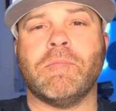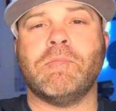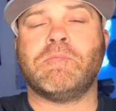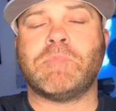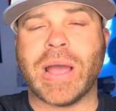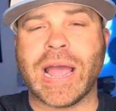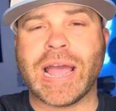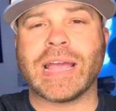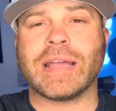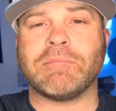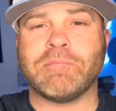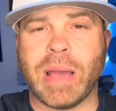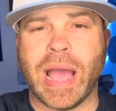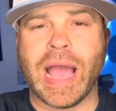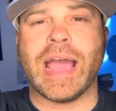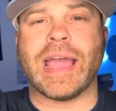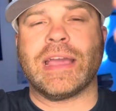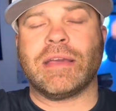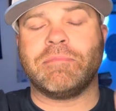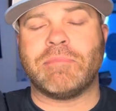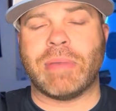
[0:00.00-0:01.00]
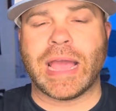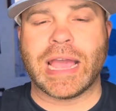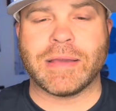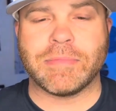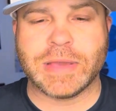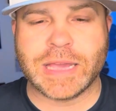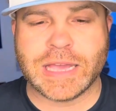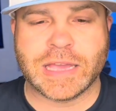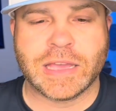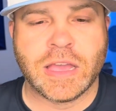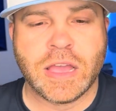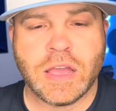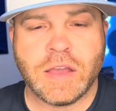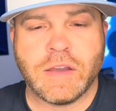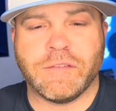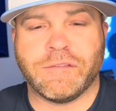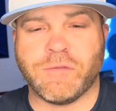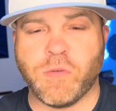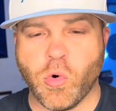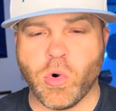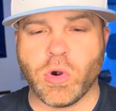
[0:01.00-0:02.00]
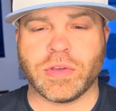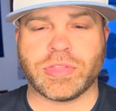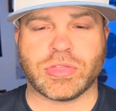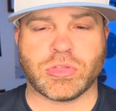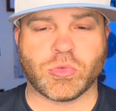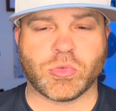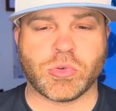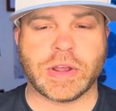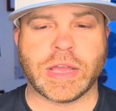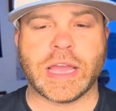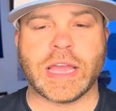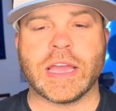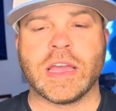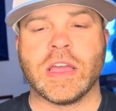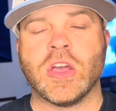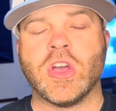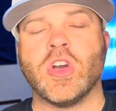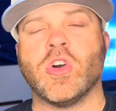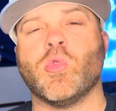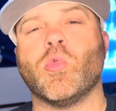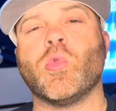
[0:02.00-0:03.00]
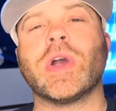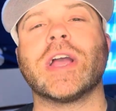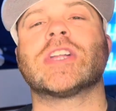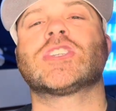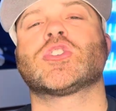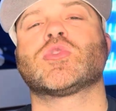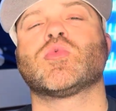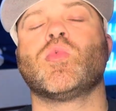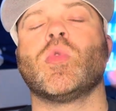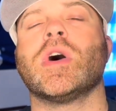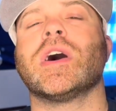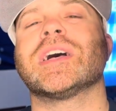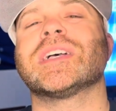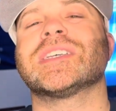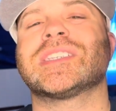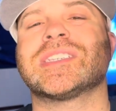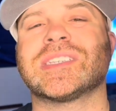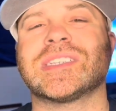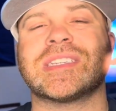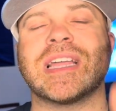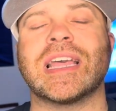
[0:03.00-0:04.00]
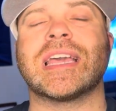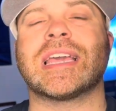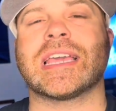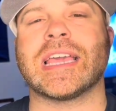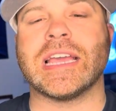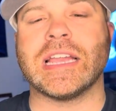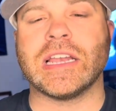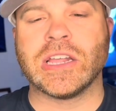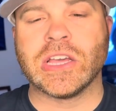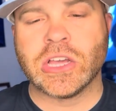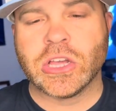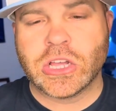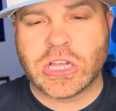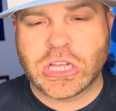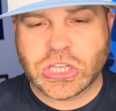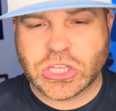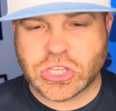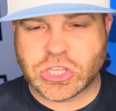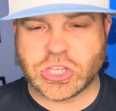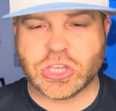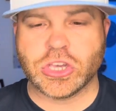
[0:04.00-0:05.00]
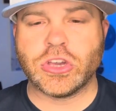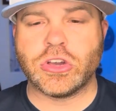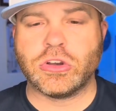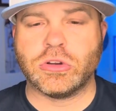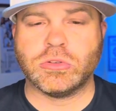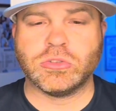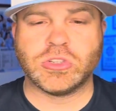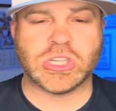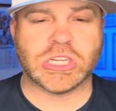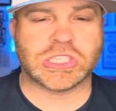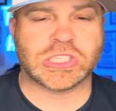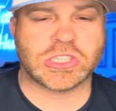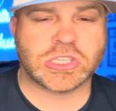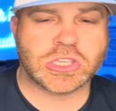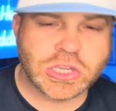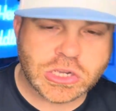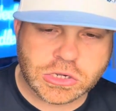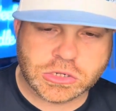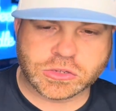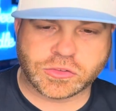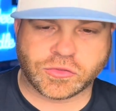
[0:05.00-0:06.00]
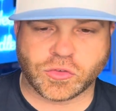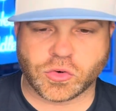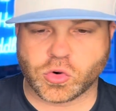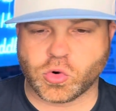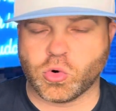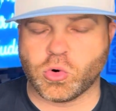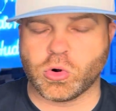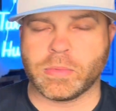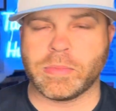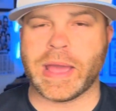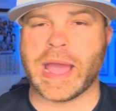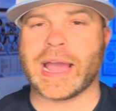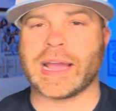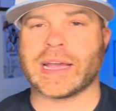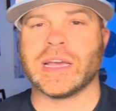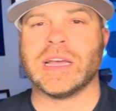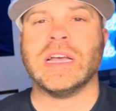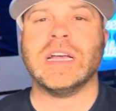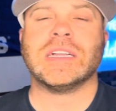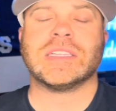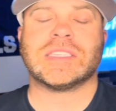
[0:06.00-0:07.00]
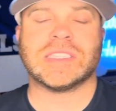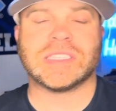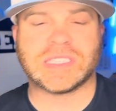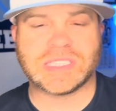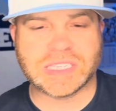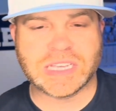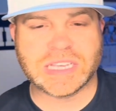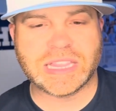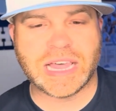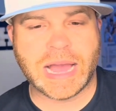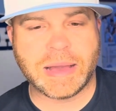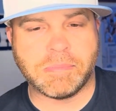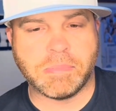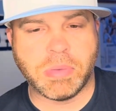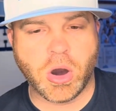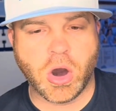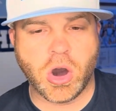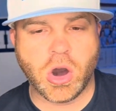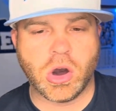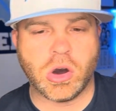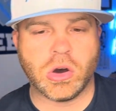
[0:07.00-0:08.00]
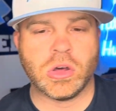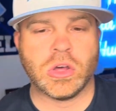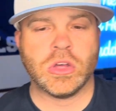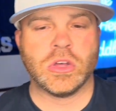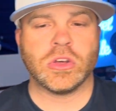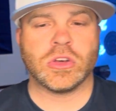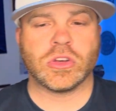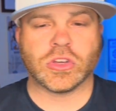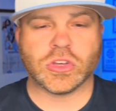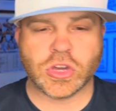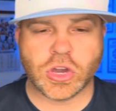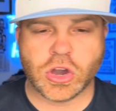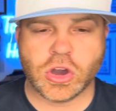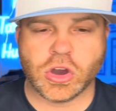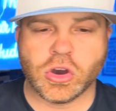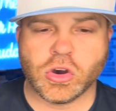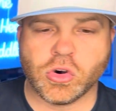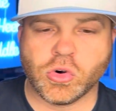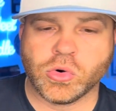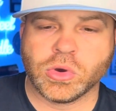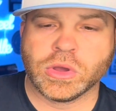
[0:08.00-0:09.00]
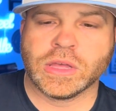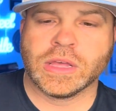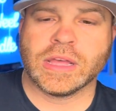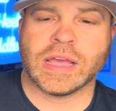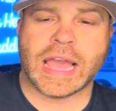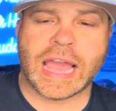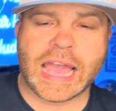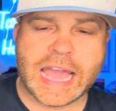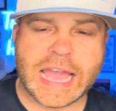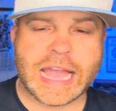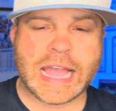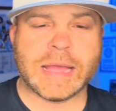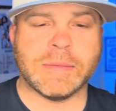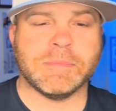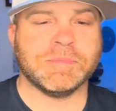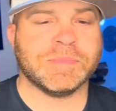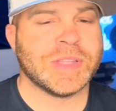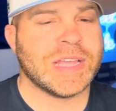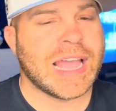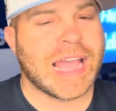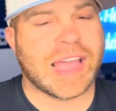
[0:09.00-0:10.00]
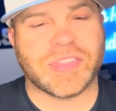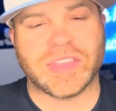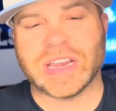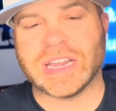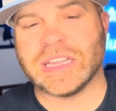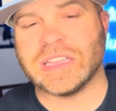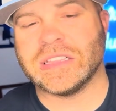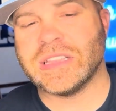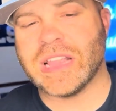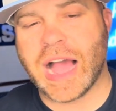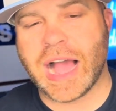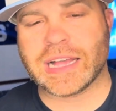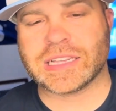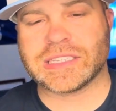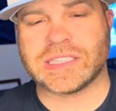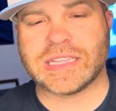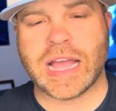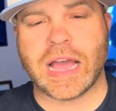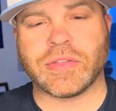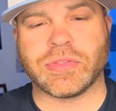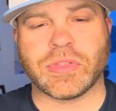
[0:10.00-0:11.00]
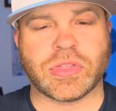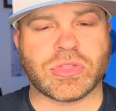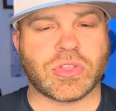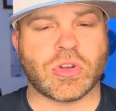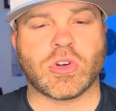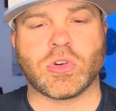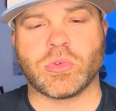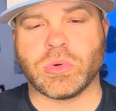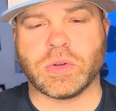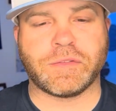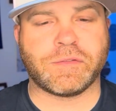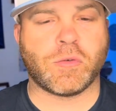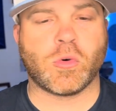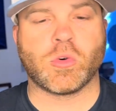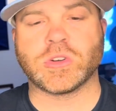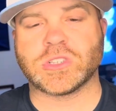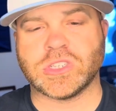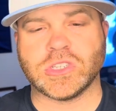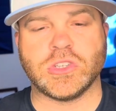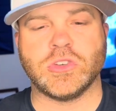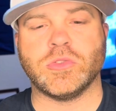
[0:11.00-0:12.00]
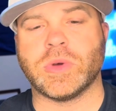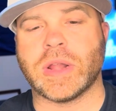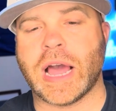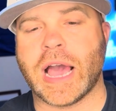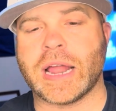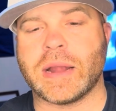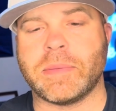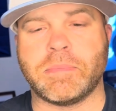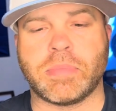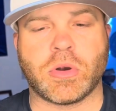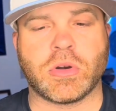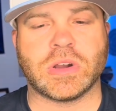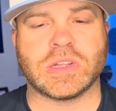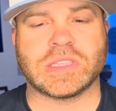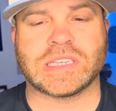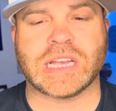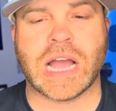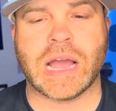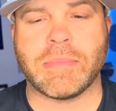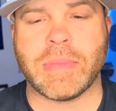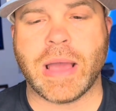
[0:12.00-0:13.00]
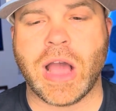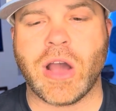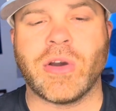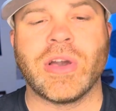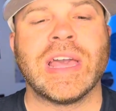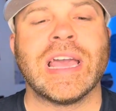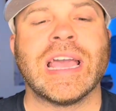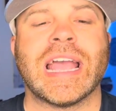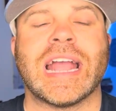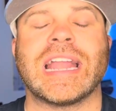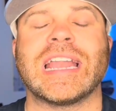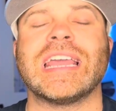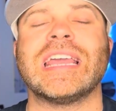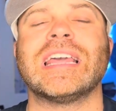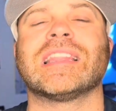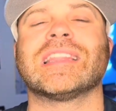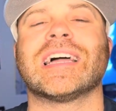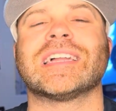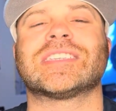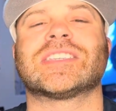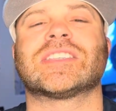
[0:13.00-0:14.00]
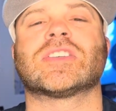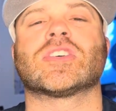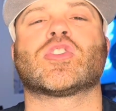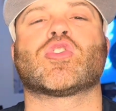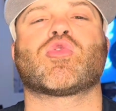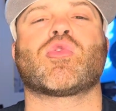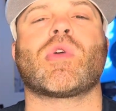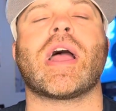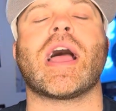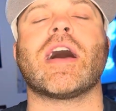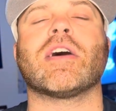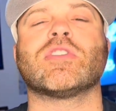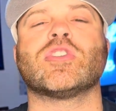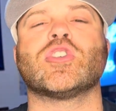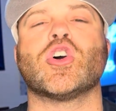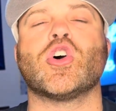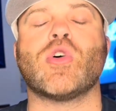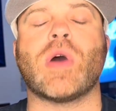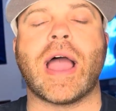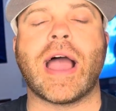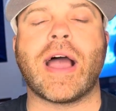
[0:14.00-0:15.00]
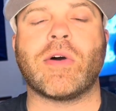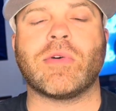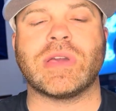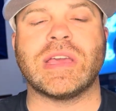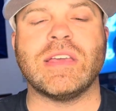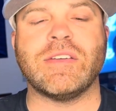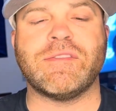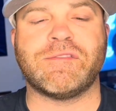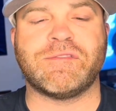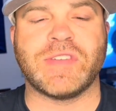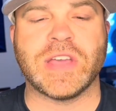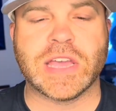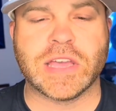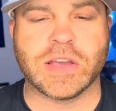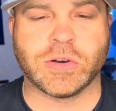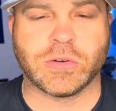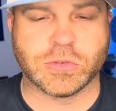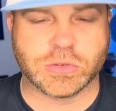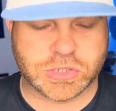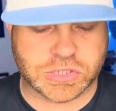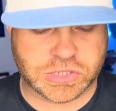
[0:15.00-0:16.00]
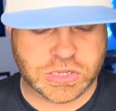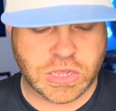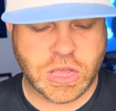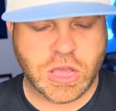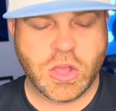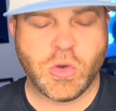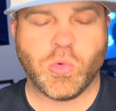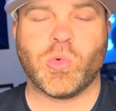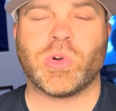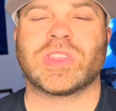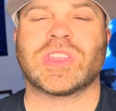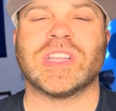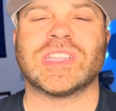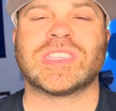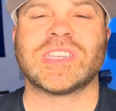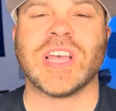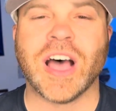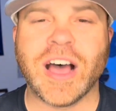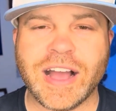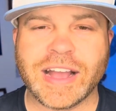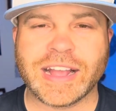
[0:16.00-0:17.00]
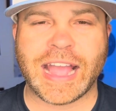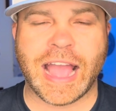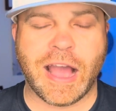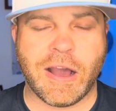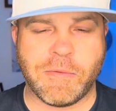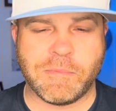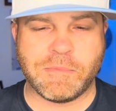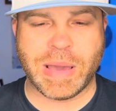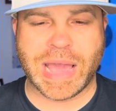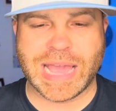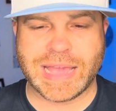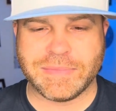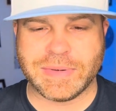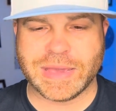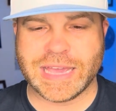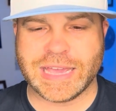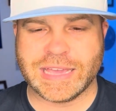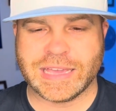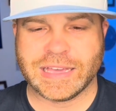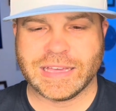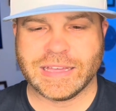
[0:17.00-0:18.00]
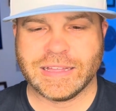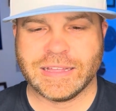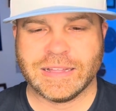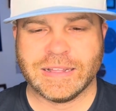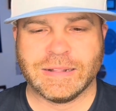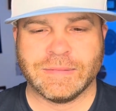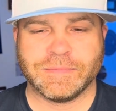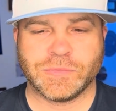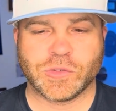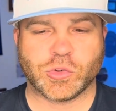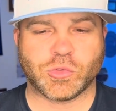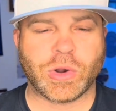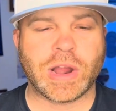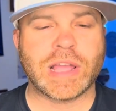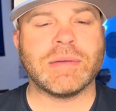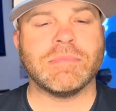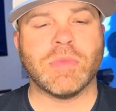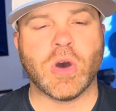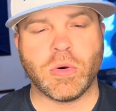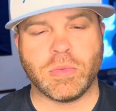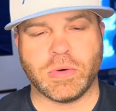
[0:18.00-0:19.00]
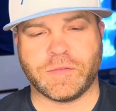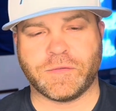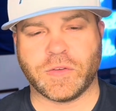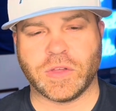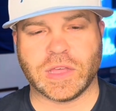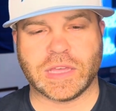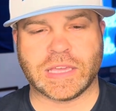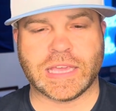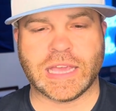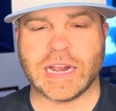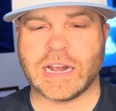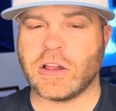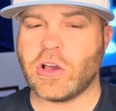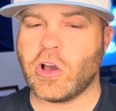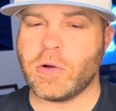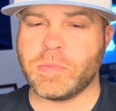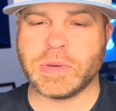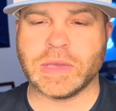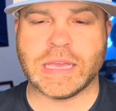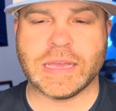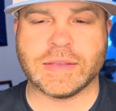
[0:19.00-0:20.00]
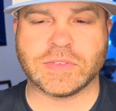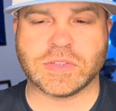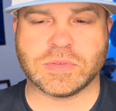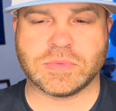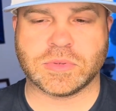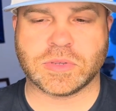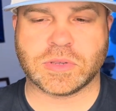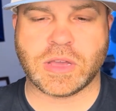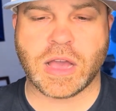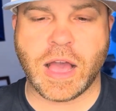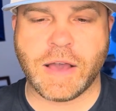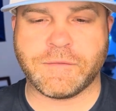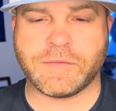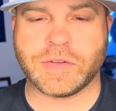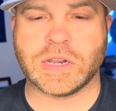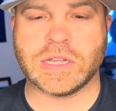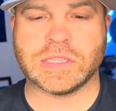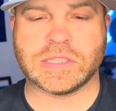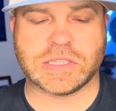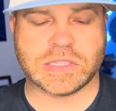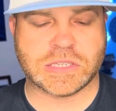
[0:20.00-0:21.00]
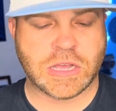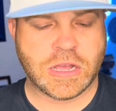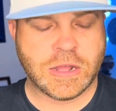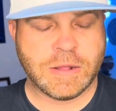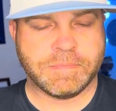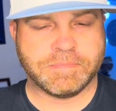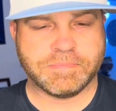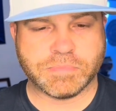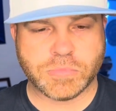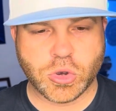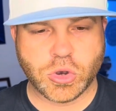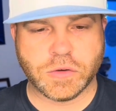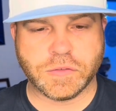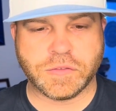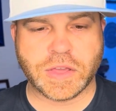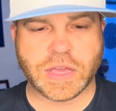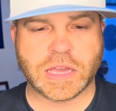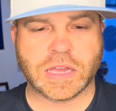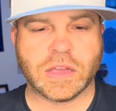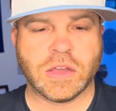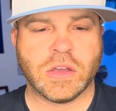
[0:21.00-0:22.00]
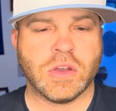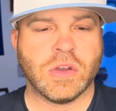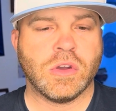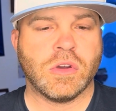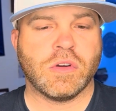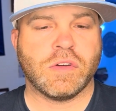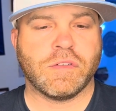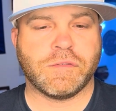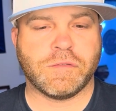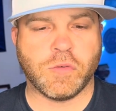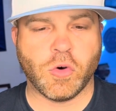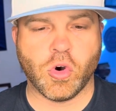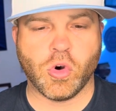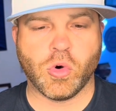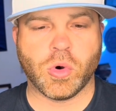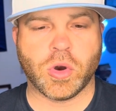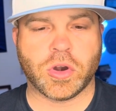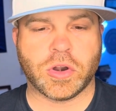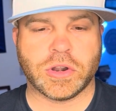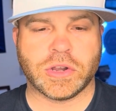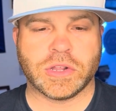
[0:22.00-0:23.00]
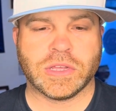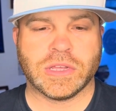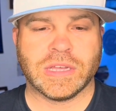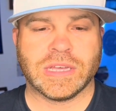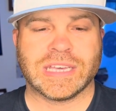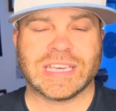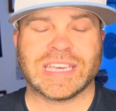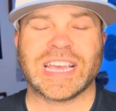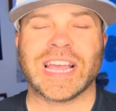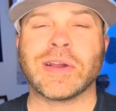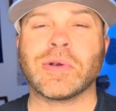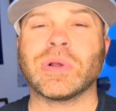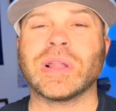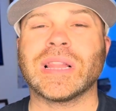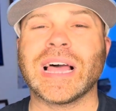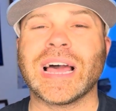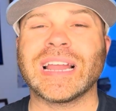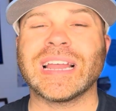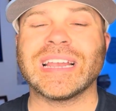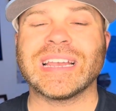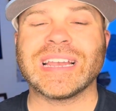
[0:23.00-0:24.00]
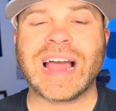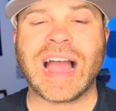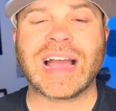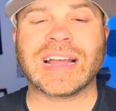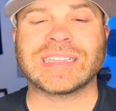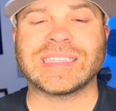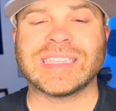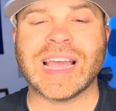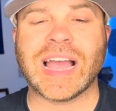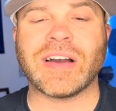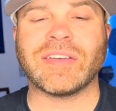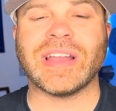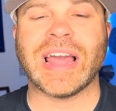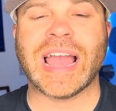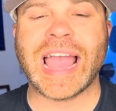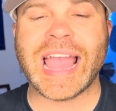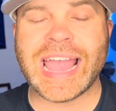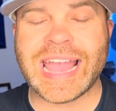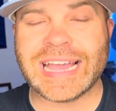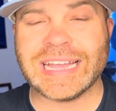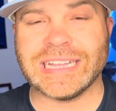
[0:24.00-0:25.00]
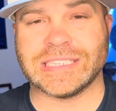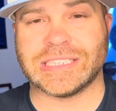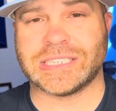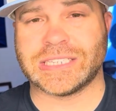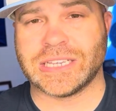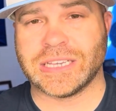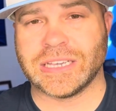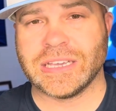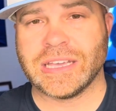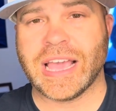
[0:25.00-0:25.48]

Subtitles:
Bang, bang, baby. 4-3, which was stinking huge. It's huge for Cormac to see that ball go in. And then he knocks down the 3rd one, forcing UNI to burn a timeout. And he lets the crowd know how he feels with the tongue out, baby. Great moment for the kid, and I hope it gives him some confidence moving forward. Carolina knocked down 8